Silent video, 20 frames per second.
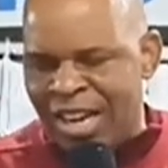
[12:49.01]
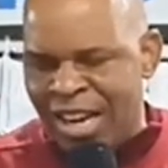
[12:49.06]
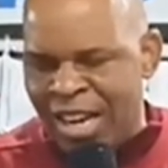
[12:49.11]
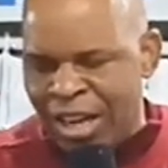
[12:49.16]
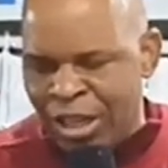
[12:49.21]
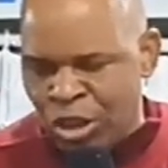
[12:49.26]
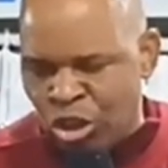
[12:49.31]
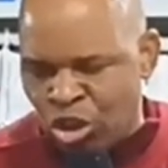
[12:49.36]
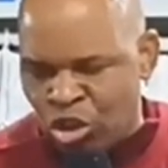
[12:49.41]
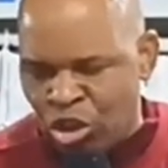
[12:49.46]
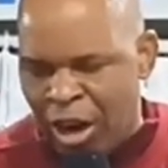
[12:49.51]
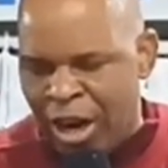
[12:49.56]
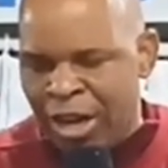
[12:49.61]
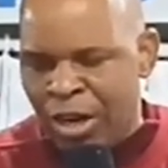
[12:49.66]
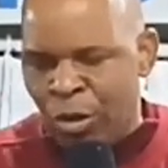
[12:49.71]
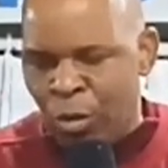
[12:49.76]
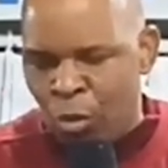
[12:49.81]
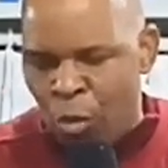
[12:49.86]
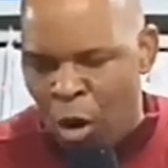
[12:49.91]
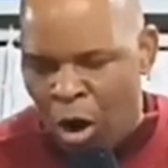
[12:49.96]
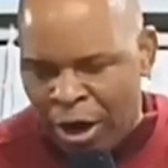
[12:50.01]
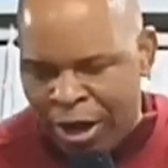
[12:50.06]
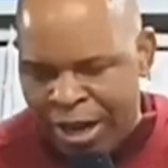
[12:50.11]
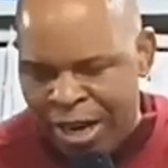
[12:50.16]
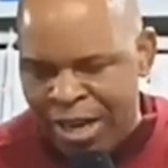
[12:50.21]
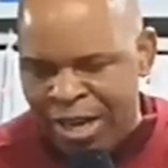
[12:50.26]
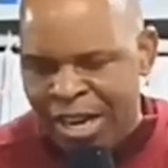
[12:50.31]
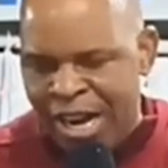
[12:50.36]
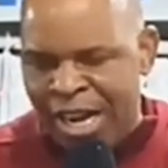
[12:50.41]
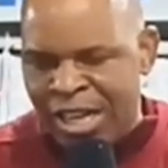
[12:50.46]
enjoy
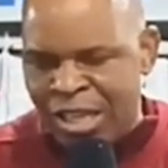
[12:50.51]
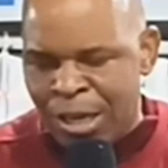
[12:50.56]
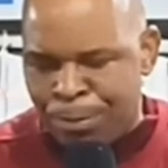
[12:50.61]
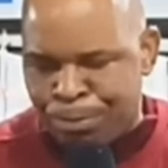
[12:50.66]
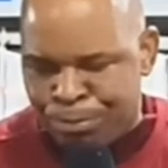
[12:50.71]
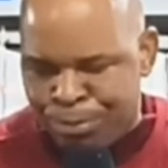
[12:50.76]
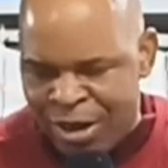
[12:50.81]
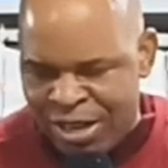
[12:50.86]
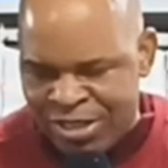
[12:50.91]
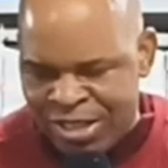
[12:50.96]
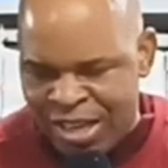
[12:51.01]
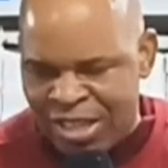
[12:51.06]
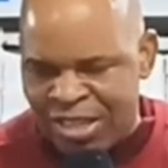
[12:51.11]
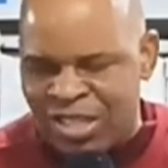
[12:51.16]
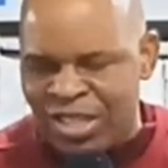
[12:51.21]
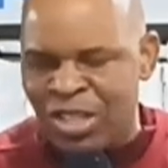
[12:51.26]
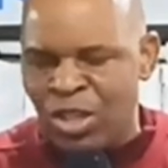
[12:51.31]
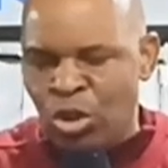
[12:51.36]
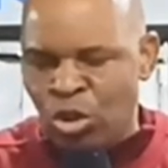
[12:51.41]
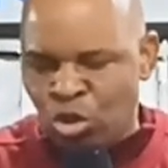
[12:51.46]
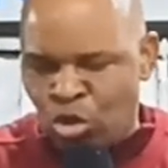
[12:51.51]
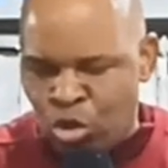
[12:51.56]
walking in the present